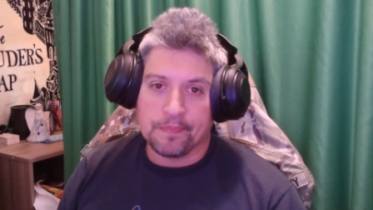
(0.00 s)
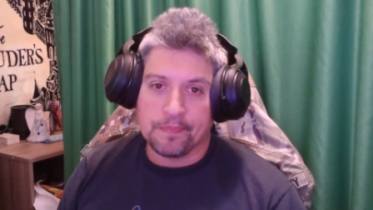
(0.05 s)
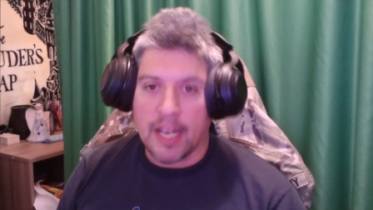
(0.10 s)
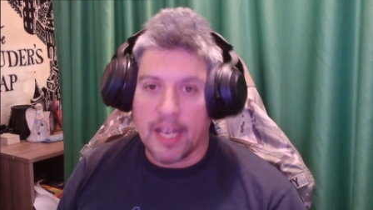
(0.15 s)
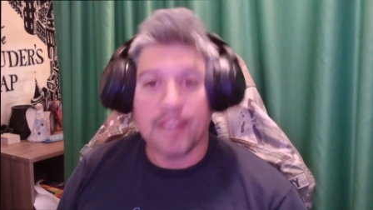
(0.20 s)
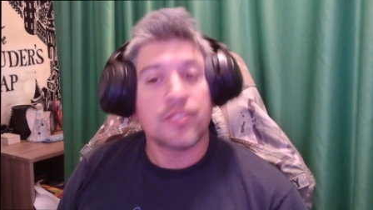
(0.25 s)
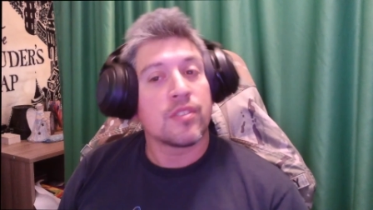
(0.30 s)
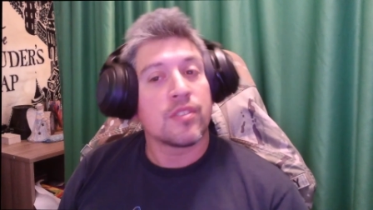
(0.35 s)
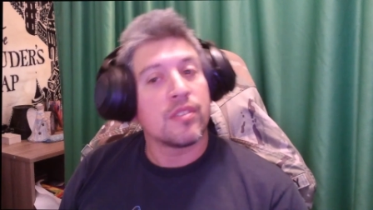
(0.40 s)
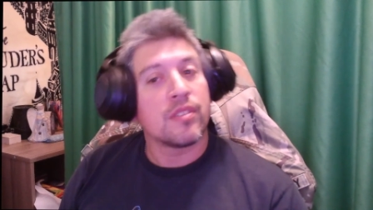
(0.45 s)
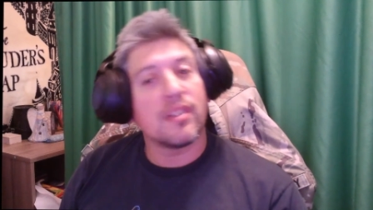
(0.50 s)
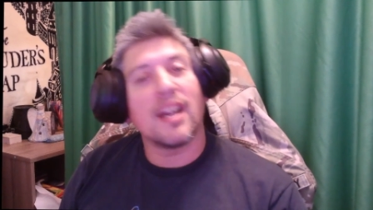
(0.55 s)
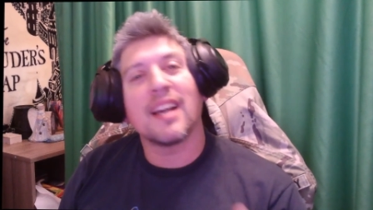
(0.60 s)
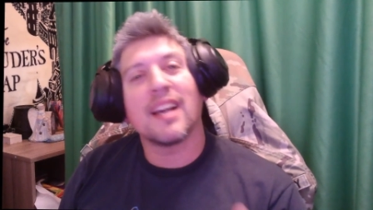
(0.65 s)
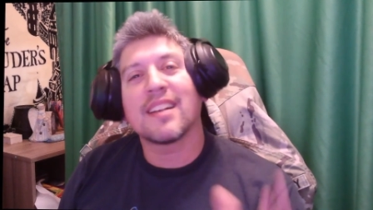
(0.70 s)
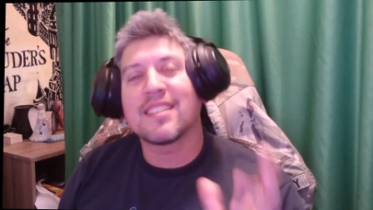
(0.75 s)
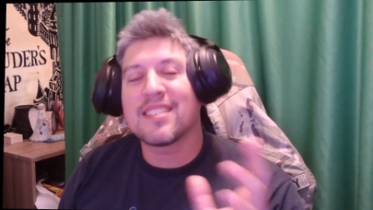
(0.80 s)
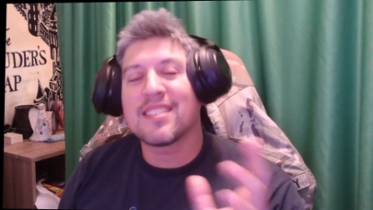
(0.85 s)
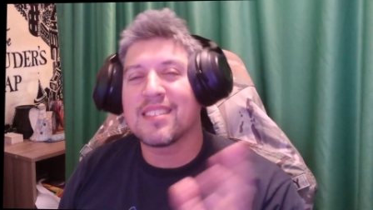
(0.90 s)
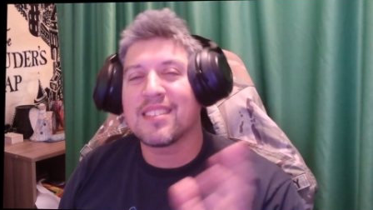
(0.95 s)
That's
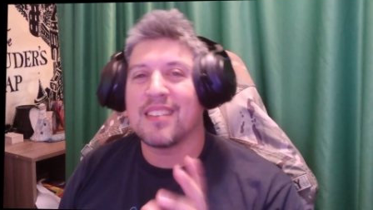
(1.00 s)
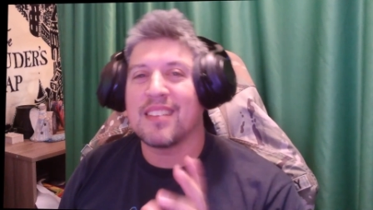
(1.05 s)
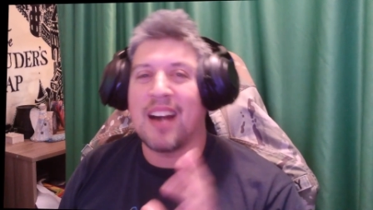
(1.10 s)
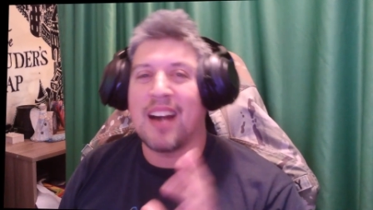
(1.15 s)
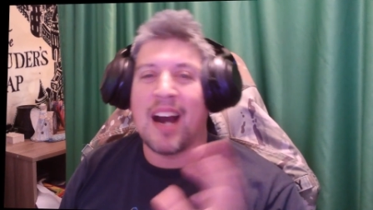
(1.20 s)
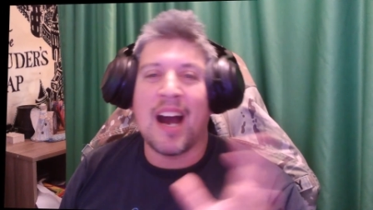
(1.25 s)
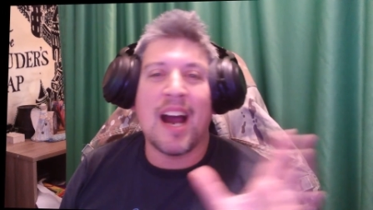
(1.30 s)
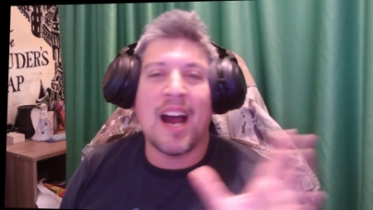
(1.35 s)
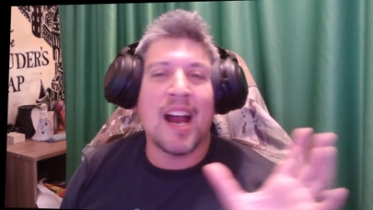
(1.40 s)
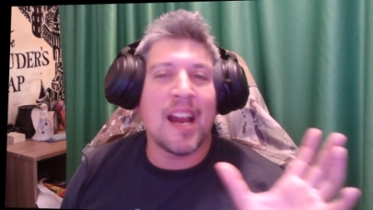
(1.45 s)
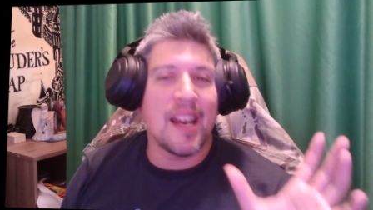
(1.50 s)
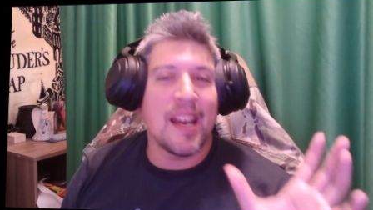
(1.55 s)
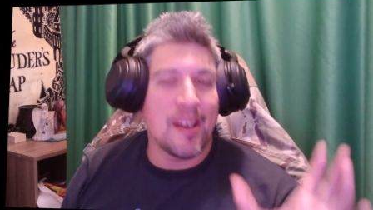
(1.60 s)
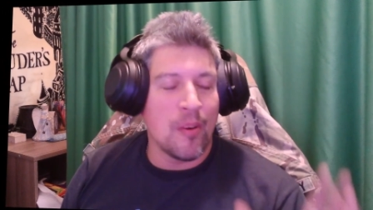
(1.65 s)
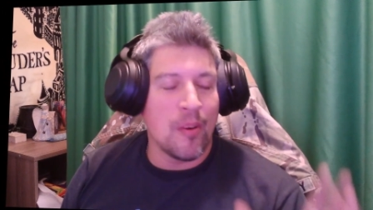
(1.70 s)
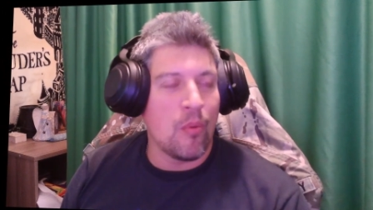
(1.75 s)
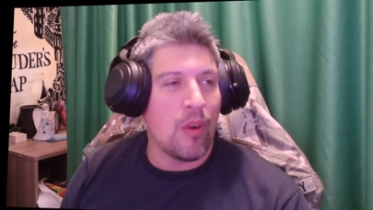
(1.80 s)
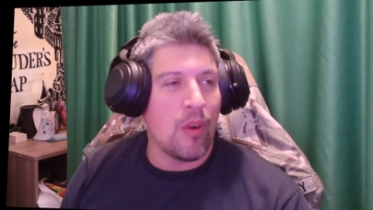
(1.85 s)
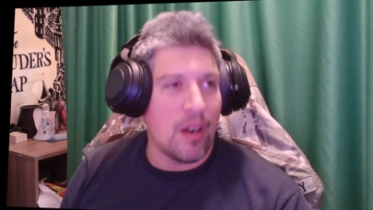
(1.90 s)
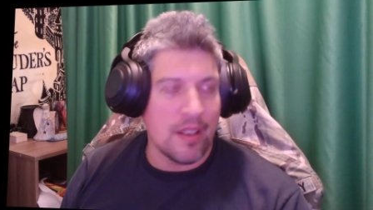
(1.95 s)
correct.
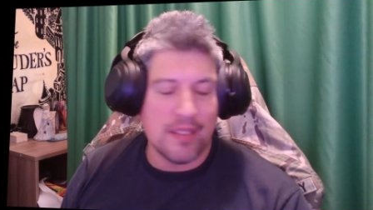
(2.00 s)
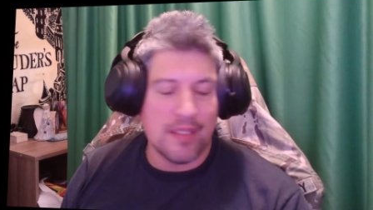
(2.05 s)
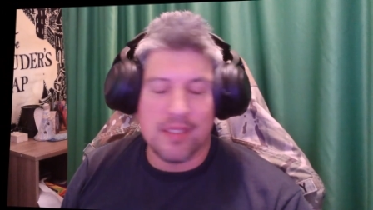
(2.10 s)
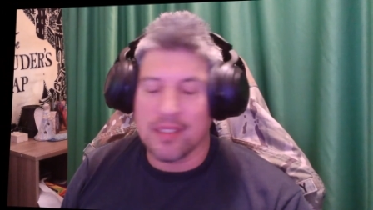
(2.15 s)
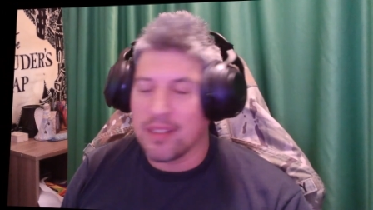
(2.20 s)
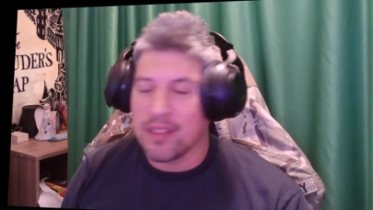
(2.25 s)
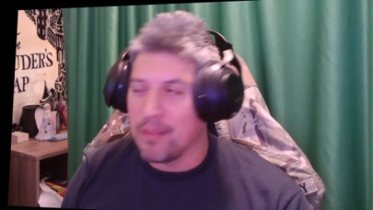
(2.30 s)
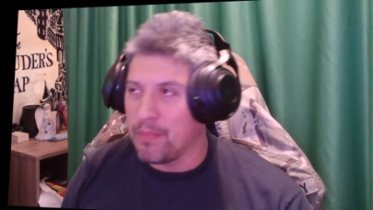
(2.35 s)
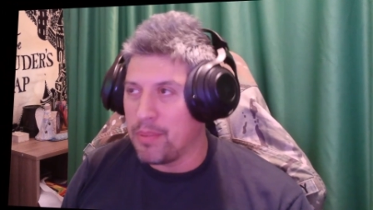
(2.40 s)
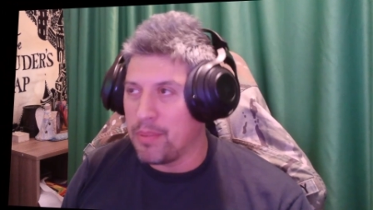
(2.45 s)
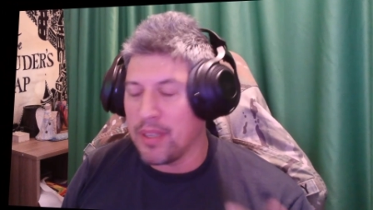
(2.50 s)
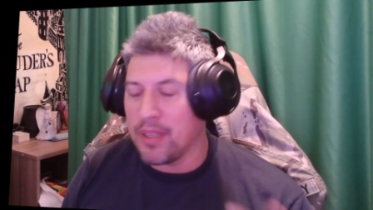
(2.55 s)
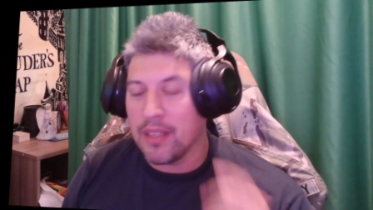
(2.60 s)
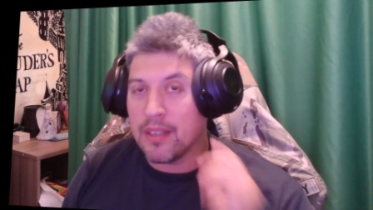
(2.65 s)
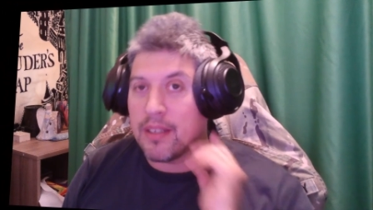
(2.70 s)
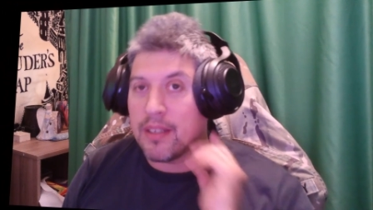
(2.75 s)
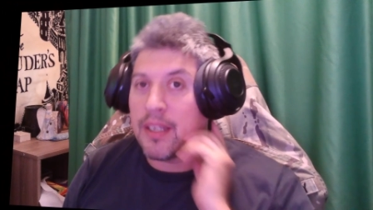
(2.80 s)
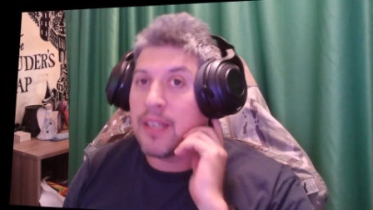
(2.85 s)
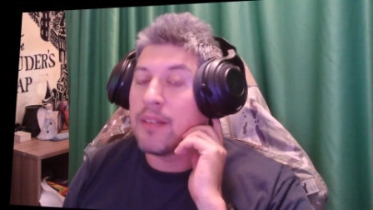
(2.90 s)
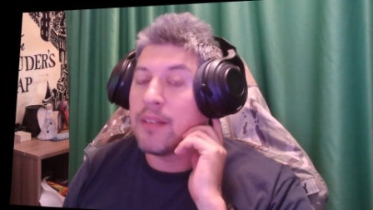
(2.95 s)
I want to
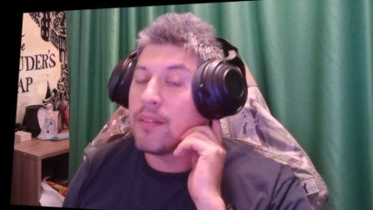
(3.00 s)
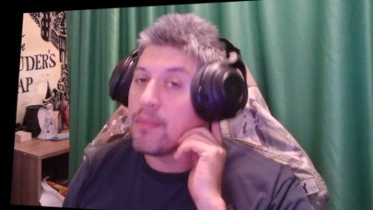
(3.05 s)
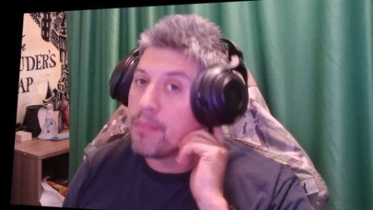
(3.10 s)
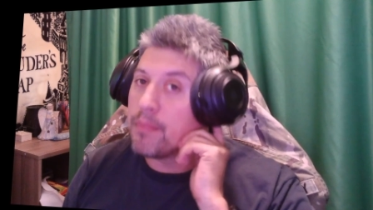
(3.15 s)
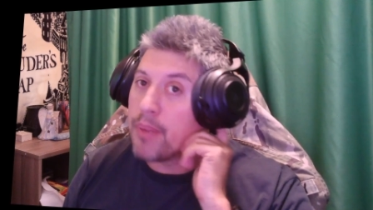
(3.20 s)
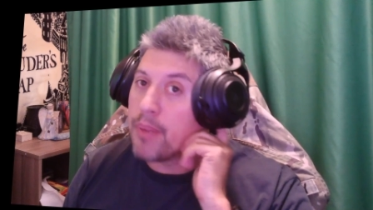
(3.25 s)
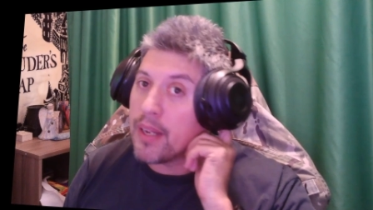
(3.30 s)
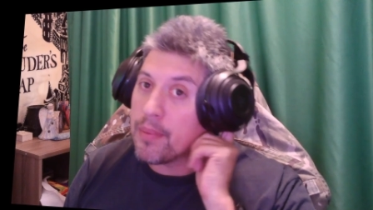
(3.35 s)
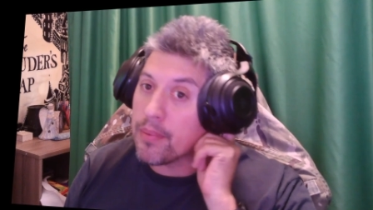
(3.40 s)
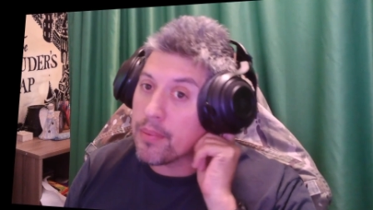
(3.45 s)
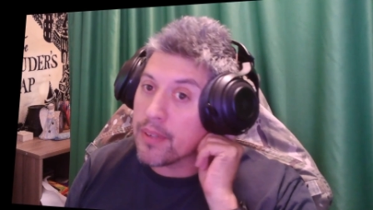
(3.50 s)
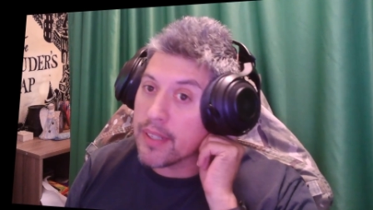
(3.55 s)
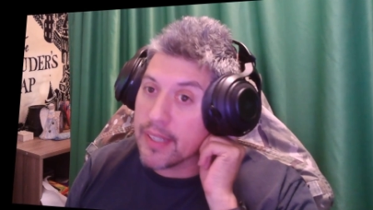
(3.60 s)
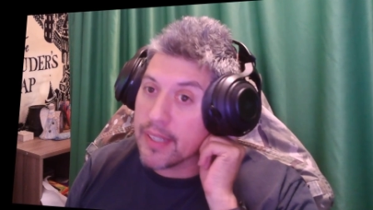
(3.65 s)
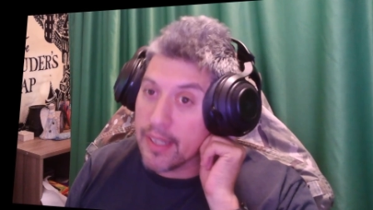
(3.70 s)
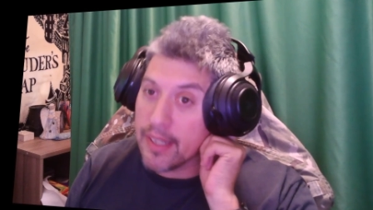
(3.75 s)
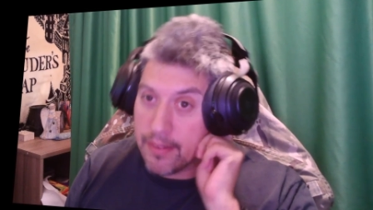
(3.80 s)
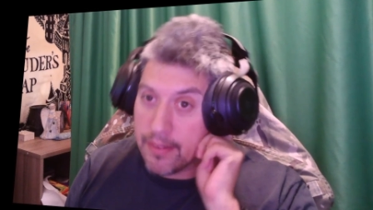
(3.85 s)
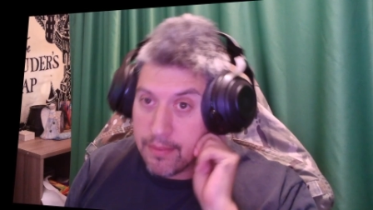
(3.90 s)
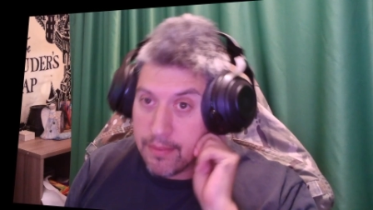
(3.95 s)
compete in paper
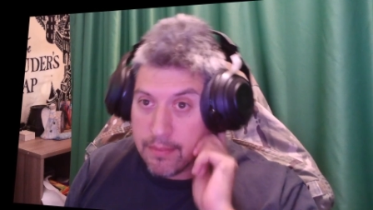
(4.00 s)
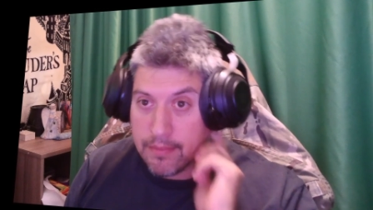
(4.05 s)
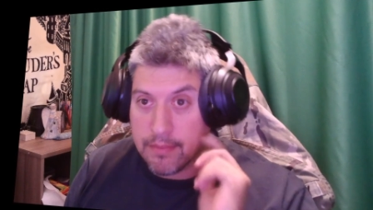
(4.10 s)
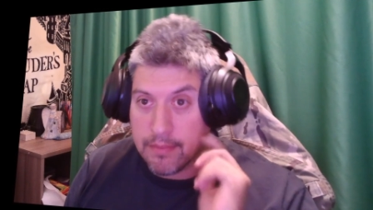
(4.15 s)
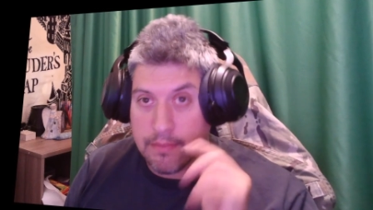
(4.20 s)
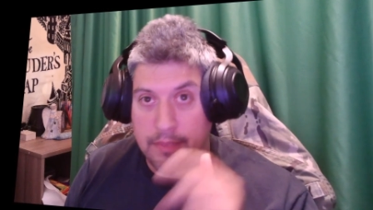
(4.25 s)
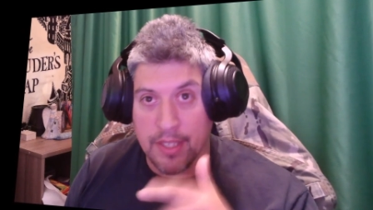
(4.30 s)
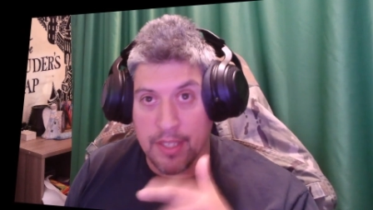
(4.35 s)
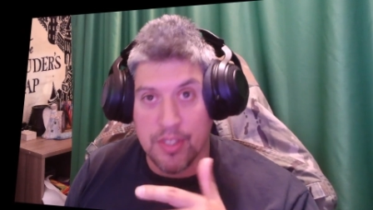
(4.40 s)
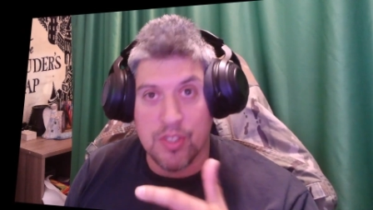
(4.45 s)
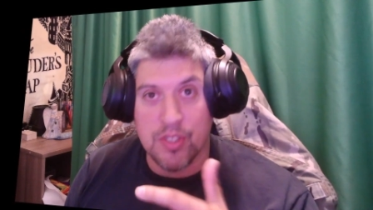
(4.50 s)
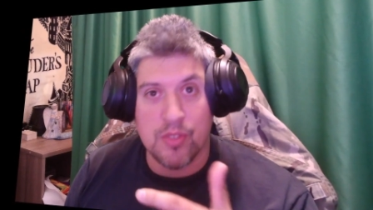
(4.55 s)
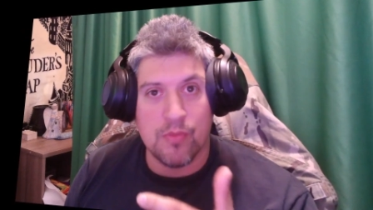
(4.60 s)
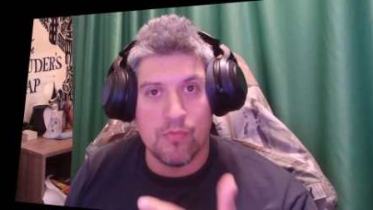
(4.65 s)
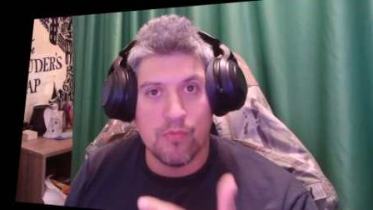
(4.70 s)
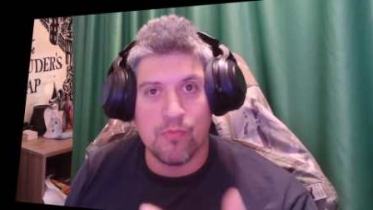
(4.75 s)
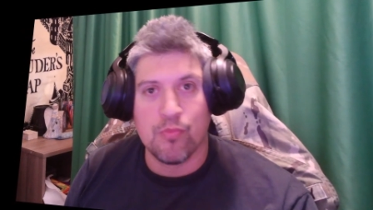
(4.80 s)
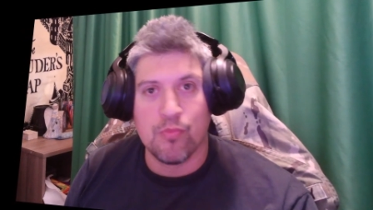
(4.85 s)
again. It's